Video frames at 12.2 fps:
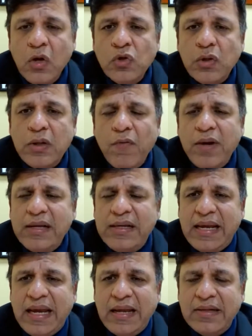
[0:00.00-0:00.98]
So now we are
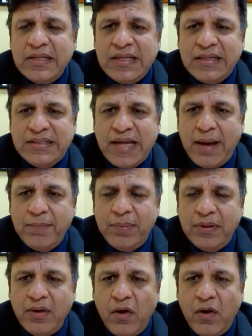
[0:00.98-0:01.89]
taking this example